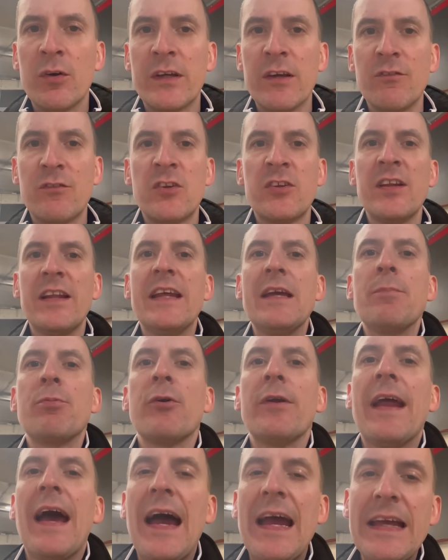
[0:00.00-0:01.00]
Give
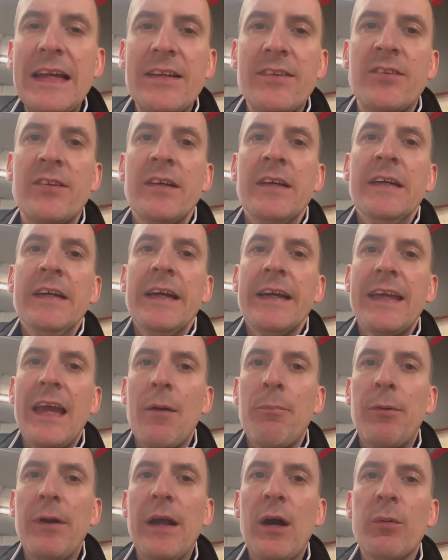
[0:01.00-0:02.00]
Saliba an 8,
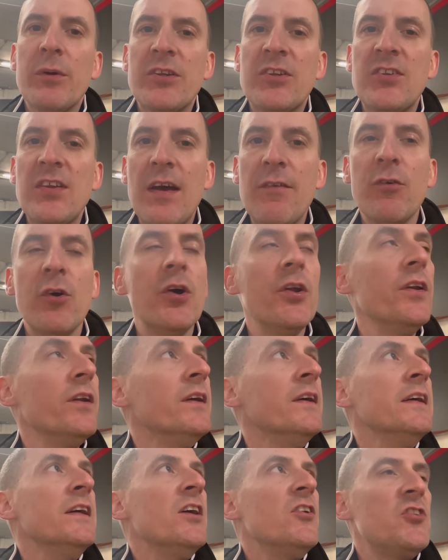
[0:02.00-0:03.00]
Gabriel a 7,
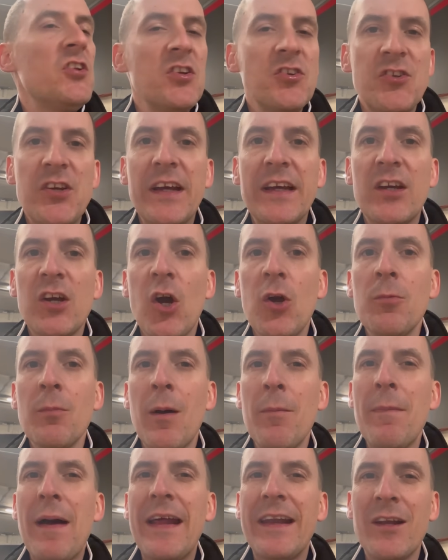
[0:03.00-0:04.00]
Zinchenko,
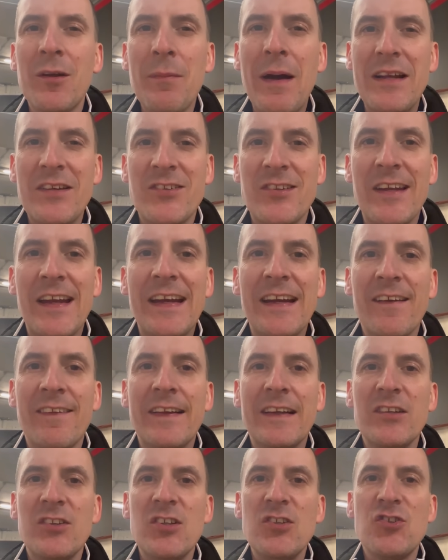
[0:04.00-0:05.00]
my man of the match today, I
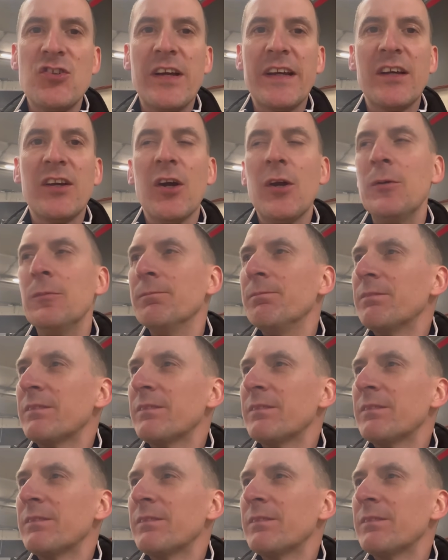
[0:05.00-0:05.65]
think Zinchenko.